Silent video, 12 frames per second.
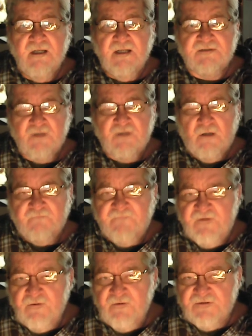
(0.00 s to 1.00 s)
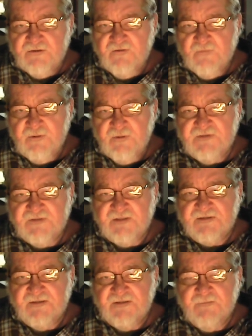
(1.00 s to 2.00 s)
called
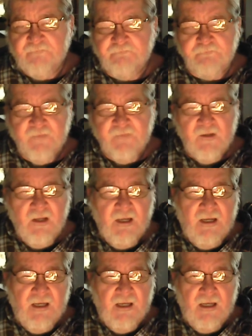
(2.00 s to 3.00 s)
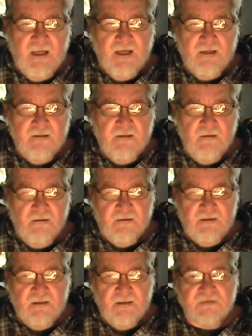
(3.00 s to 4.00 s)
Fusion360, and
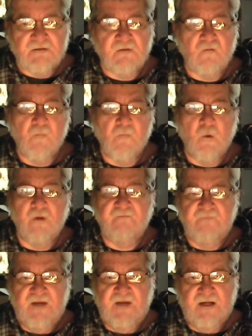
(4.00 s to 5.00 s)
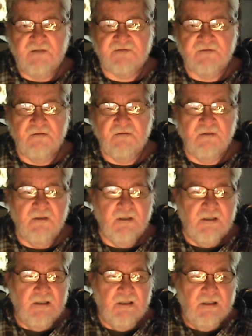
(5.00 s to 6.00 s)
it's a little more advanced.
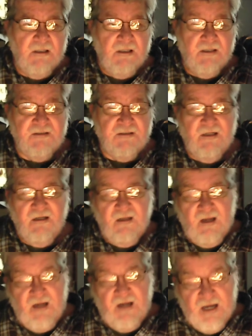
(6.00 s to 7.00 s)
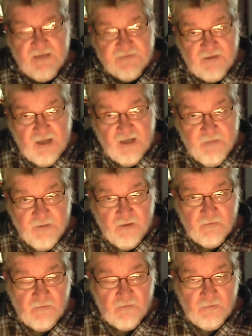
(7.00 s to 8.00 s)
It has a lot
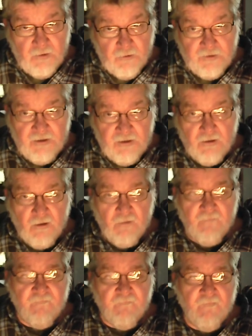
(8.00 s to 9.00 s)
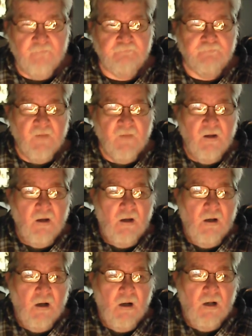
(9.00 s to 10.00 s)
bigger learning curve.
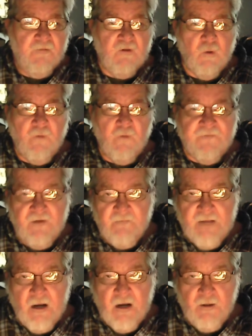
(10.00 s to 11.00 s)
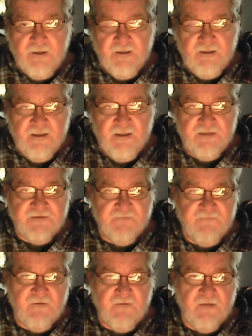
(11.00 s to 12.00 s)
The cool thing about it is if
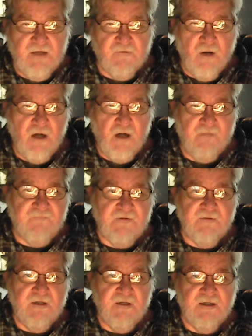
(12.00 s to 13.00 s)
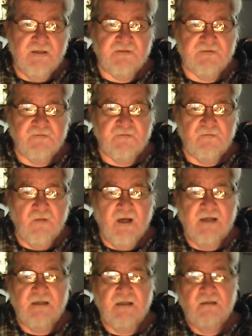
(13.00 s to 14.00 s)
you get into like